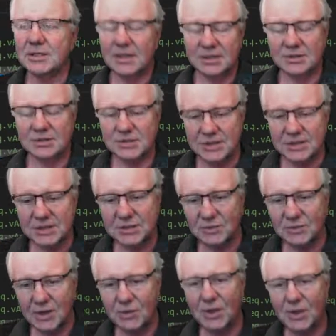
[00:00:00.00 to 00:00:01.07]
So since the
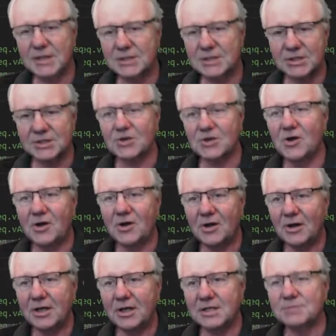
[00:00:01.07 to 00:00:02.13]
request is
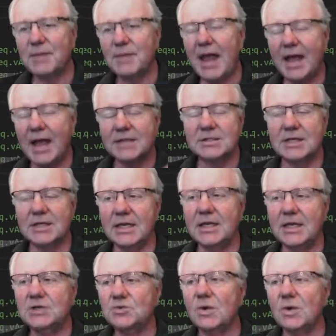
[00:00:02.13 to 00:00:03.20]
passed to
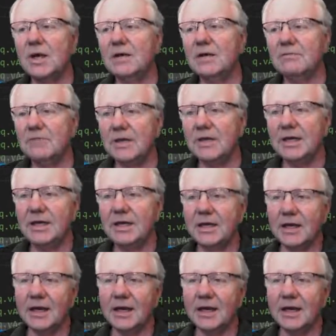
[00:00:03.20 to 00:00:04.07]
each one of the